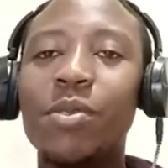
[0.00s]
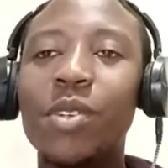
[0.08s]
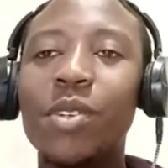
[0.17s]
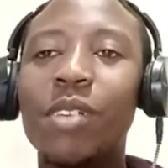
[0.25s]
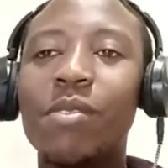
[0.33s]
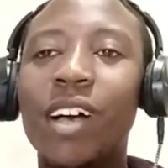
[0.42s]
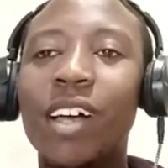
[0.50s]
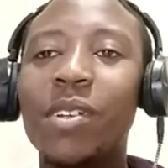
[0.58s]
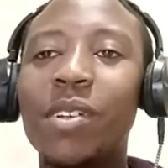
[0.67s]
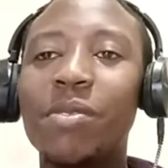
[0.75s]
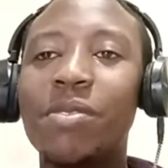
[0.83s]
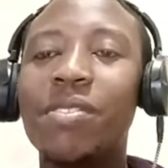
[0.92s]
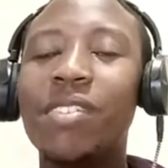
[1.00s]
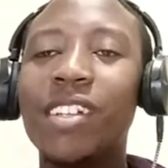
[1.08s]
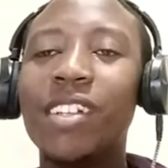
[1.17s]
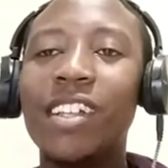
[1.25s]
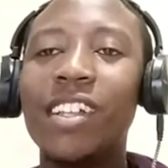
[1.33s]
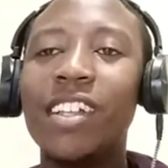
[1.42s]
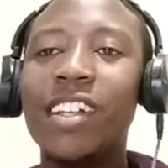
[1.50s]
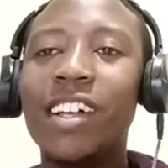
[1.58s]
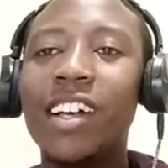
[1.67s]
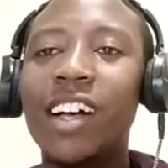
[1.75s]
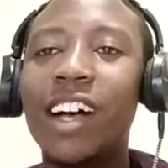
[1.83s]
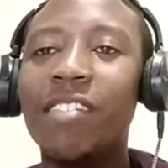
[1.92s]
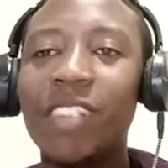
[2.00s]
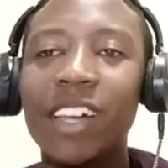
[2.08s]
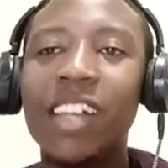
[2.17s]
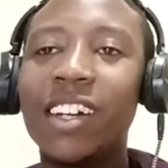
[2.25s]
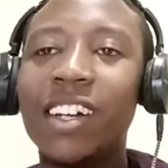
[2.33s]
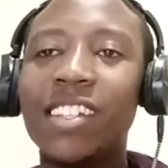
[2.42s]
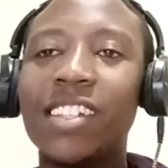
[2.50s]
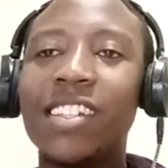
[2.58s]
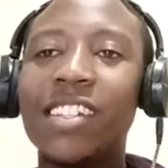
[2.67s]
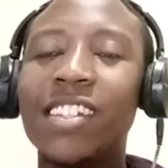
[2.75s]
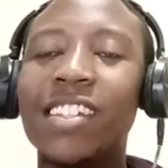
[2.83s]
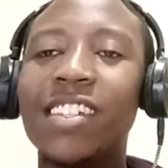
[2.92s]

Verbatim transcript: you have heard of a virus.